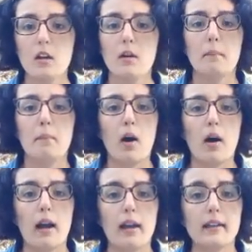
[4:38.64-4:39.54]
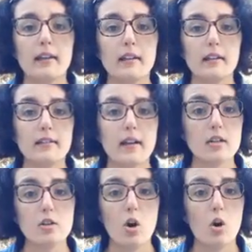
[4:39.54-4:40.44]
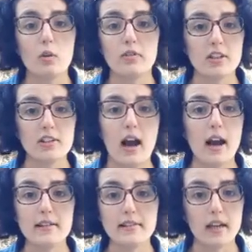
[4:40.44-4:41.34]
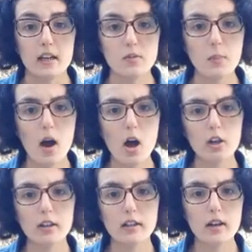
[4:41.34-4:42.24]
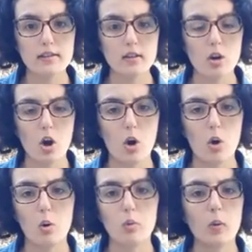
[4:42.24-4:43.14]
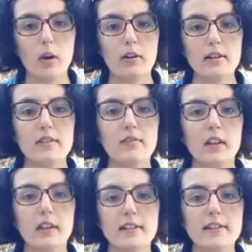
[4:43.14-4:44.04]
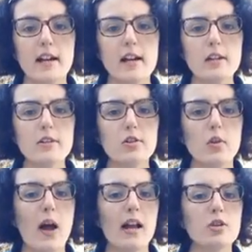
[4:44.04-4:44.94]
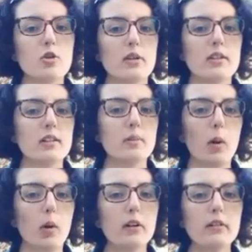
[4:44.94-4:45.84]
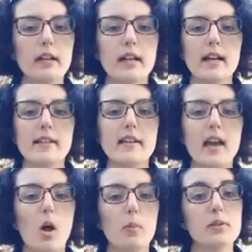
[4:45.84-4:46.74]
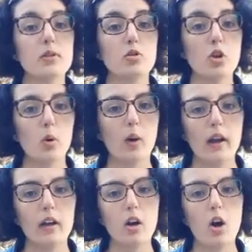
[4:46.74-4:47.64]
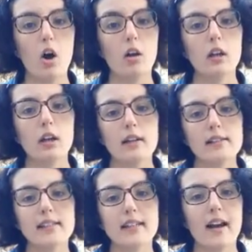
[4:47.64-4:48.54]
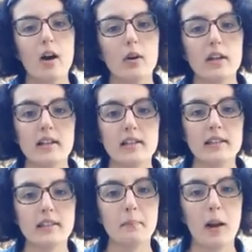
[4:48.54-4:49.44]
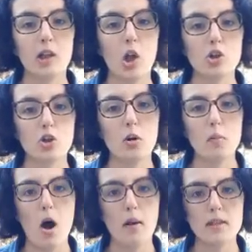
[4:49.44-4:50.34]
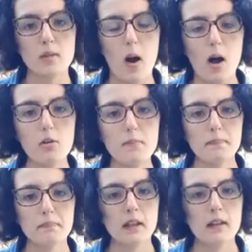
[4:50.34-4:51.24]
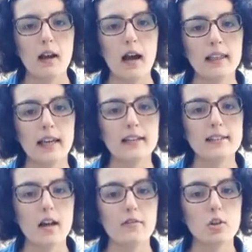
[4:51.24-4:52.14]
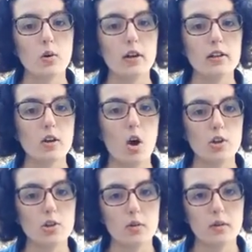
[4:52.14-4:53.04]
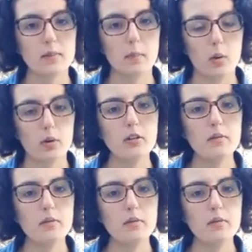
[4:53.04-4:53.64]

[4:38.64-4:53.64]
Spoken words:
but he doesn't know if this guy is gay as well. He doesn't know where his feelings stand. So that story's explored, and he helps Jonah seek out his biological mom as well. Alana's love story is also explored.